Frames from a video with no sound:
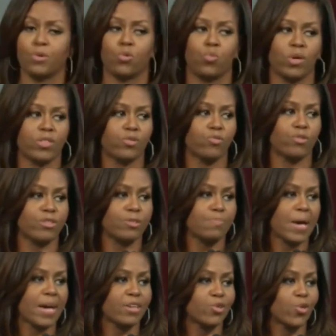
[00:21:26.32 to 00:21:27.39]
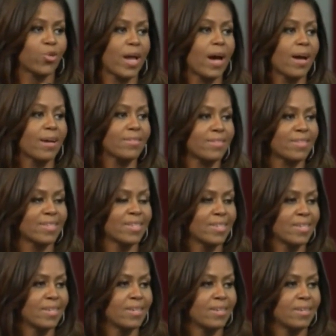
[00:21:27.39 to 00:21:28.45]
with respect or not,
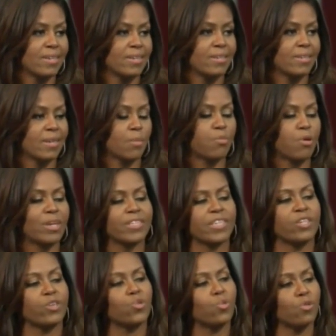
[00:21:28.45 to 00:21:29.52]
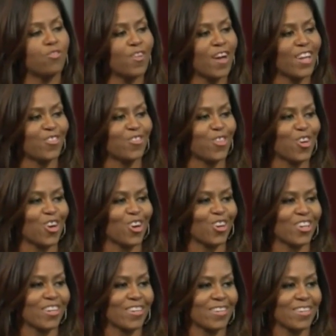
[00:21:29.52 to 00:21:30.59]
a president who will fight for
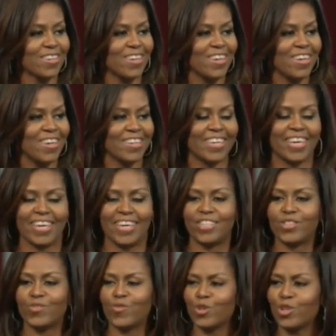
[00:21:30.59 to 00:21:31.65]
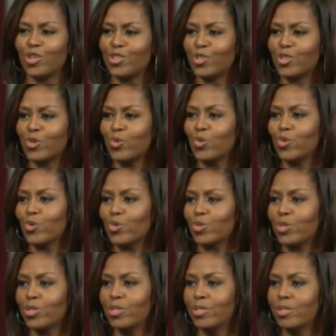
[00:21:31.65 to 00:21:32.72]
our kids, for good
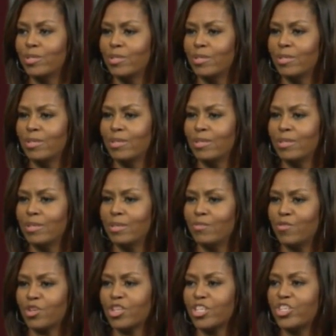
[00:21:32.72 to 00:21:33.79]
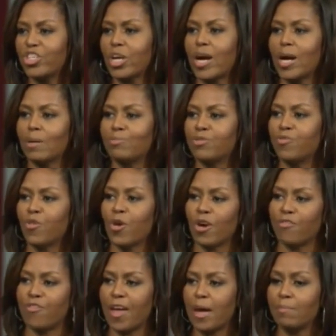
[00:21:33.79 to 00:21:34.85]
schools, for good jobs for our
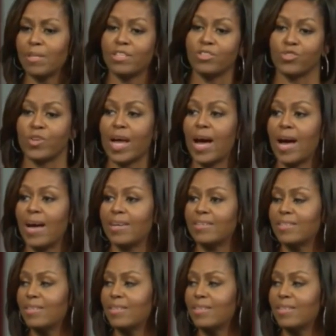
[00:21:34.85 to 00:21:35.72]
families or not,